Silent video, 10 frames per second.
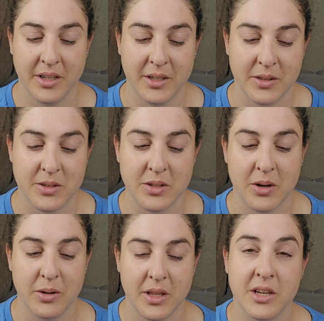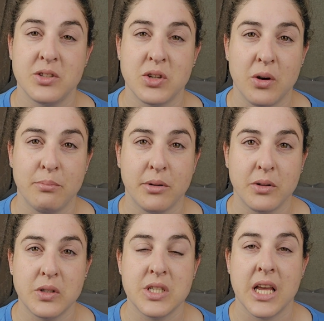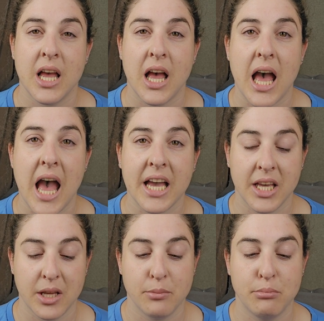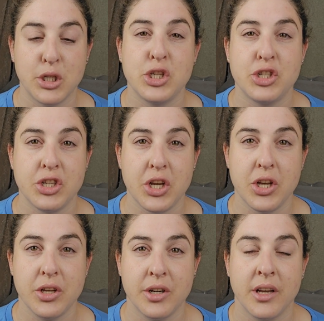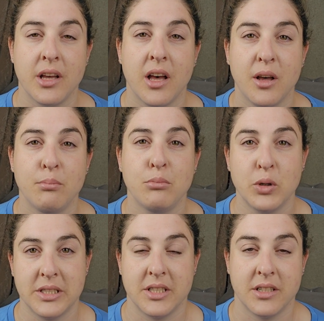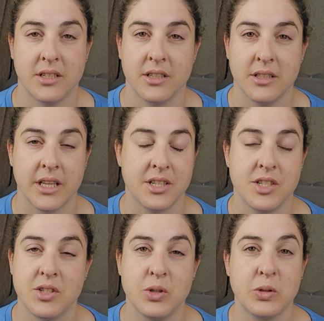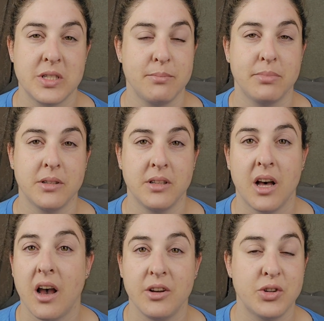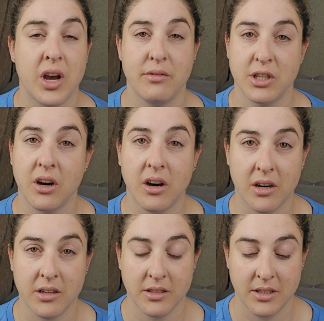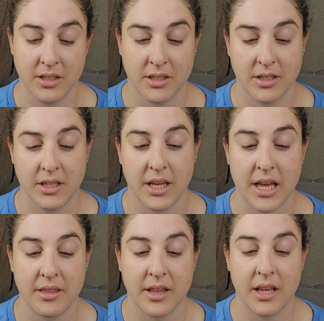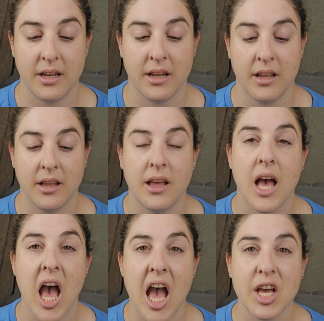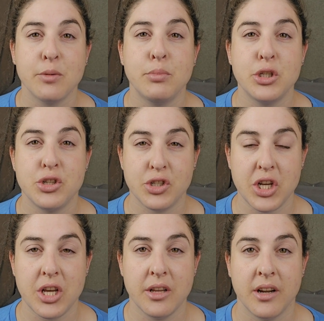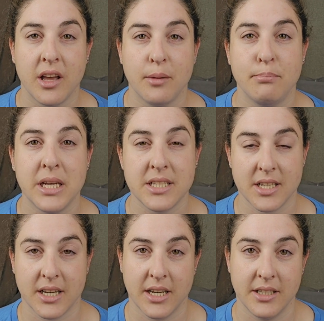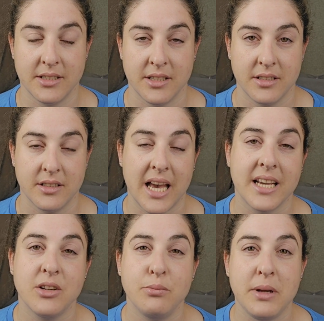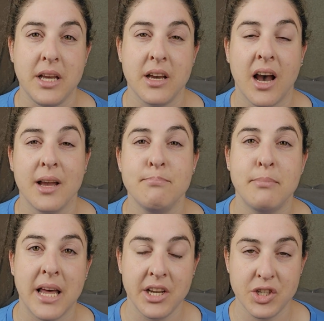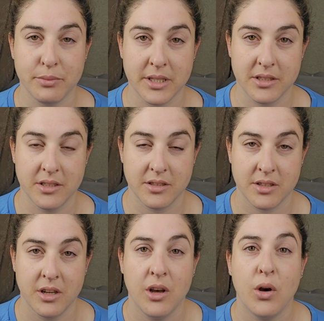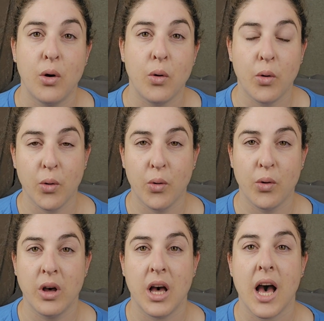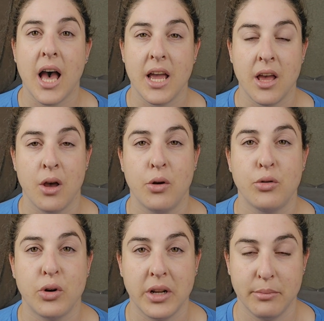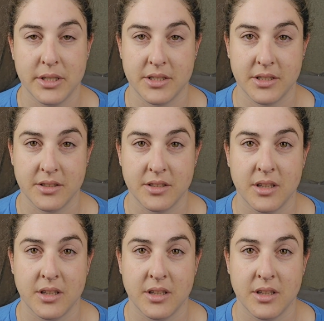So the examples, ek bestuur 'n motor. That's just your simple, I drive a car. And then ek bestuur 'n besigheid. That could be I manage a business or I run a business.